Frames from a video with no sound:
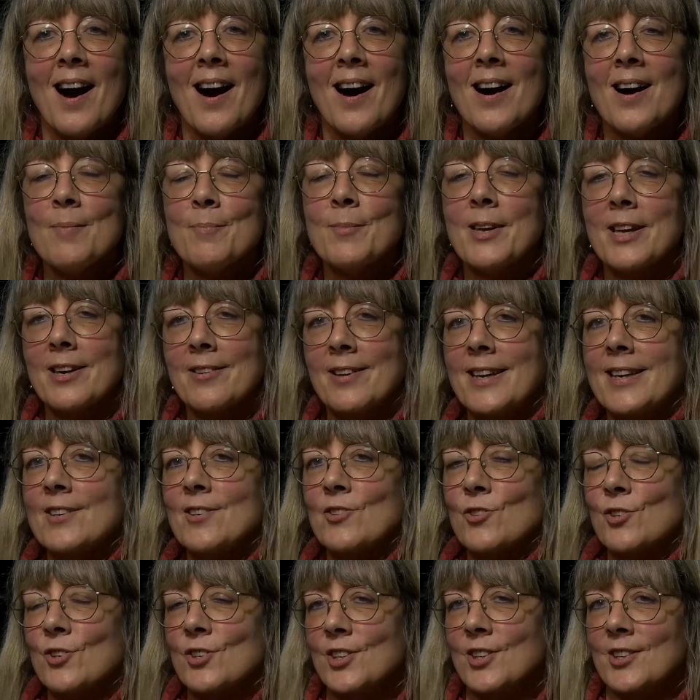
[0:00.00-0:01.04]
I'm going to
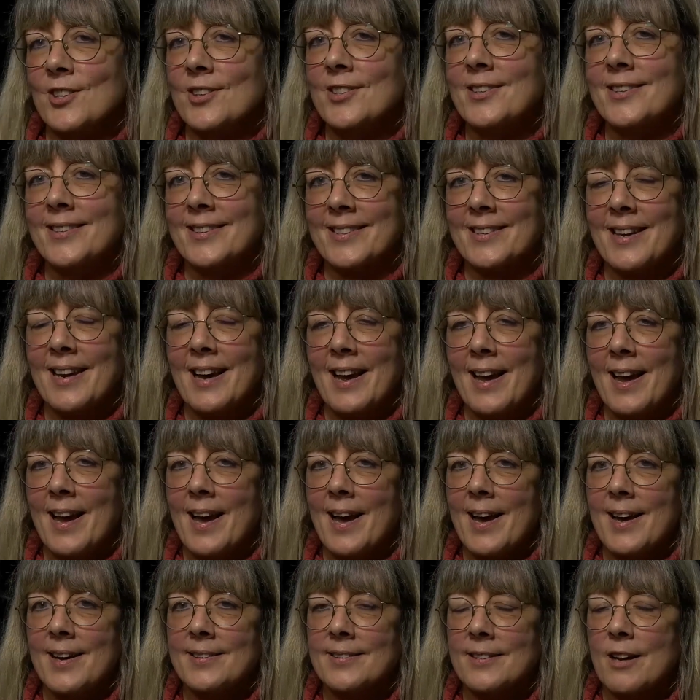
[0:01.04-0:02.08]
introduce,
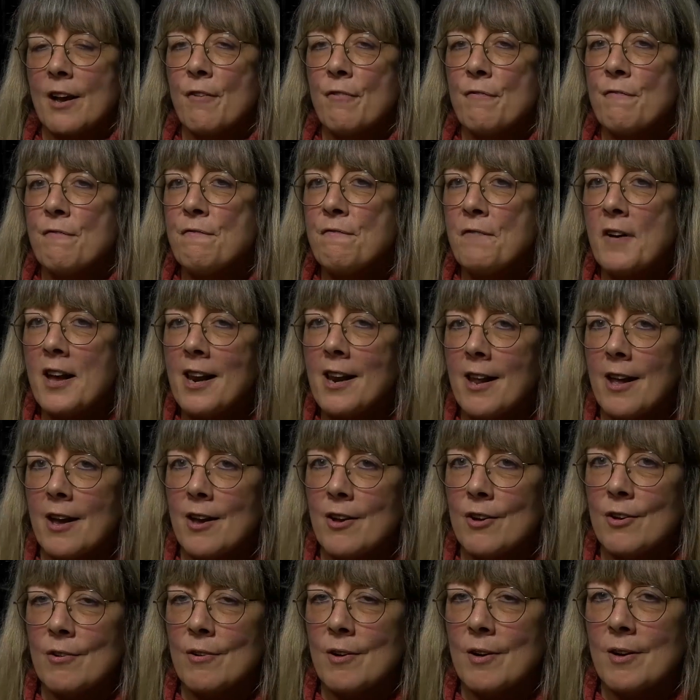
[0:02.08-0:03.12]
as a
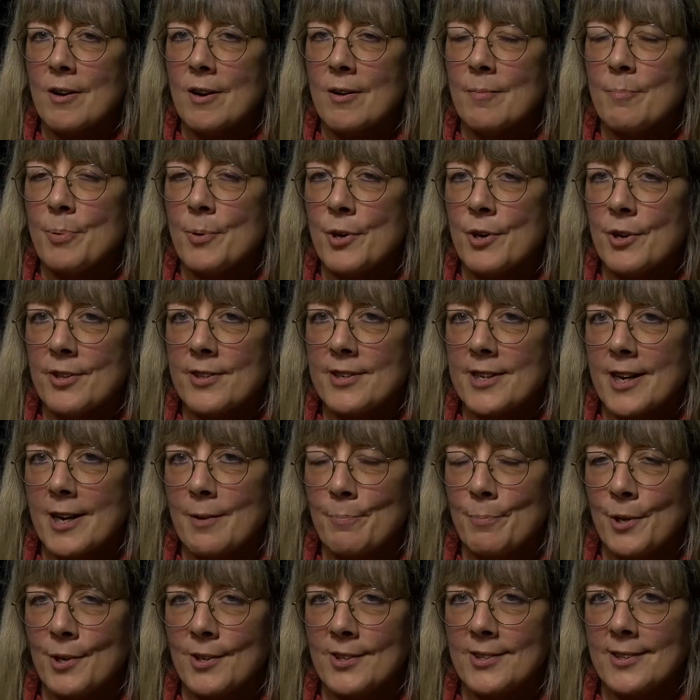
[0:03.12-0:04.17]
fellow
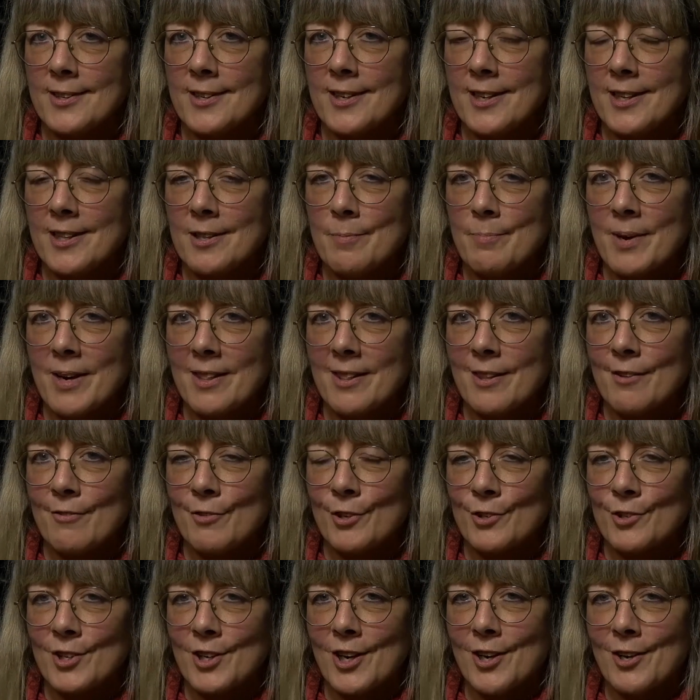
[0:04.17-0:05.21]
birthday person in the month of
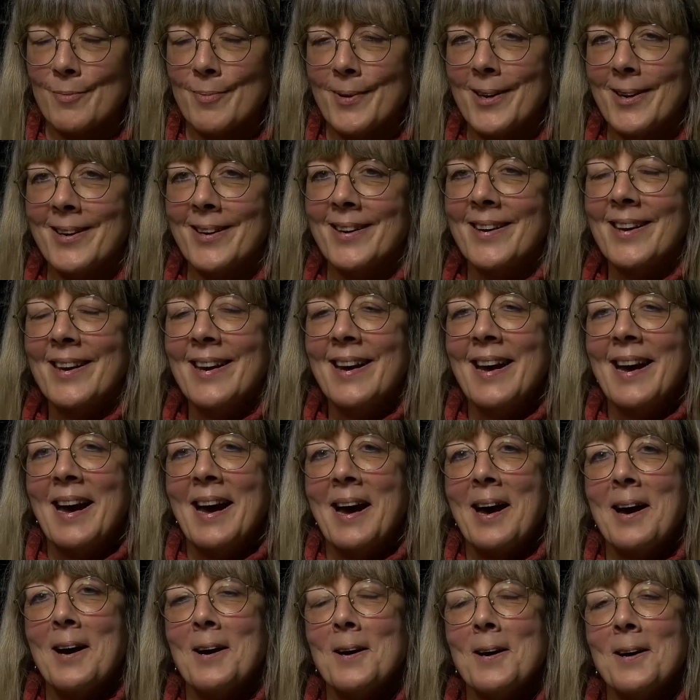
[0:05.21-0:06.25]
October,
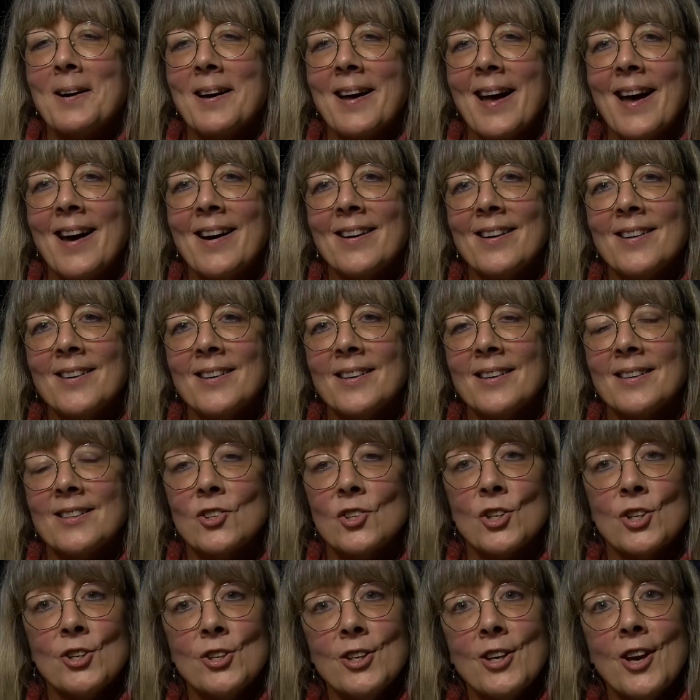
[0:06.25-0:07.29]
our
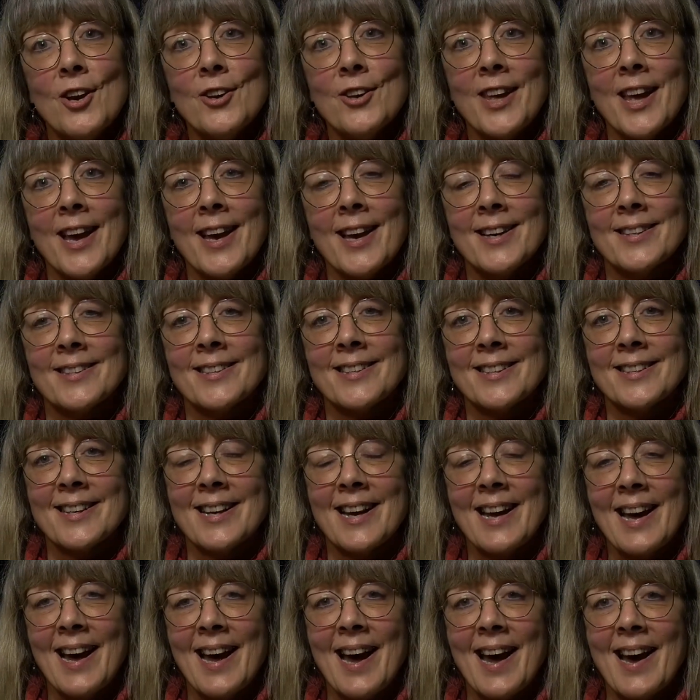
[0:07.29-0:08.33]
studio guest,
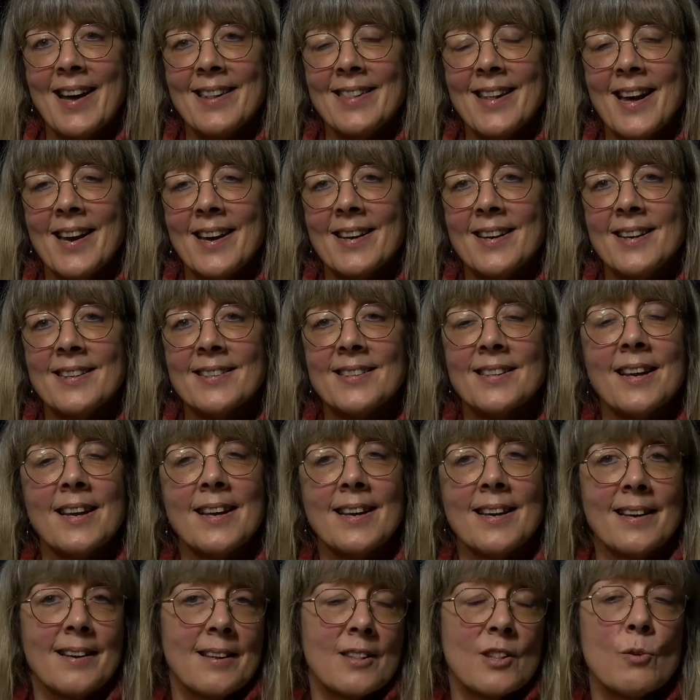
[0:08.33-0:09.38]
and that is
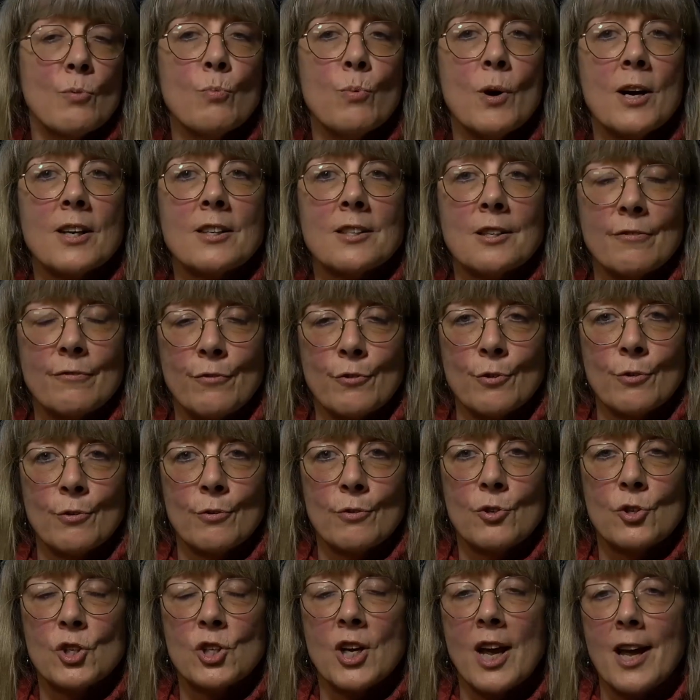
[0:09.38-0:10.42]
the
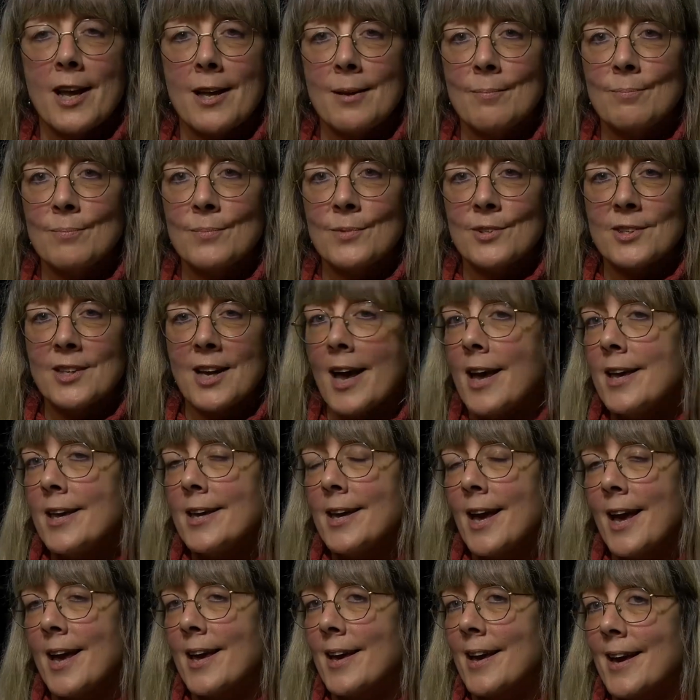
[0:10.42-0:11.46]
wonderful James,
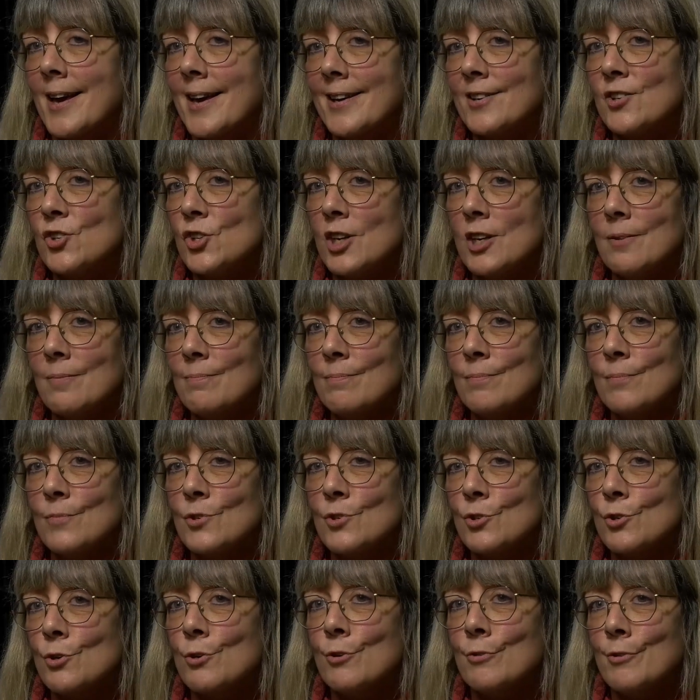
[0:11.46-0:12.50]
aka
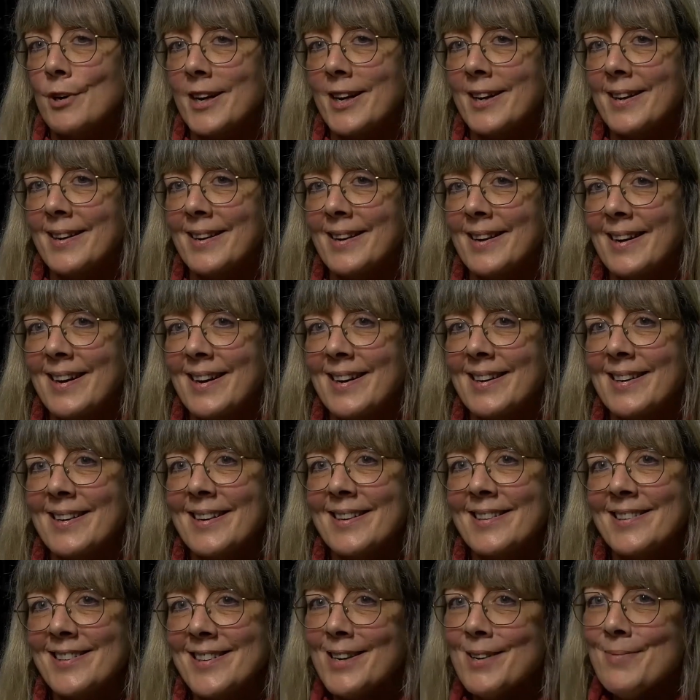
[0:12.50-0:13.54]
Jim Drury.
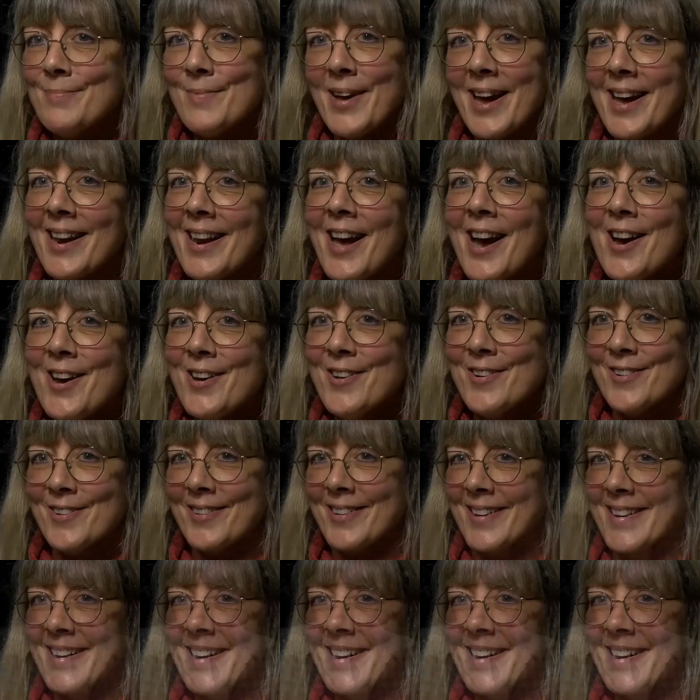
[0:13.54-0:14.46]
Jim, hello.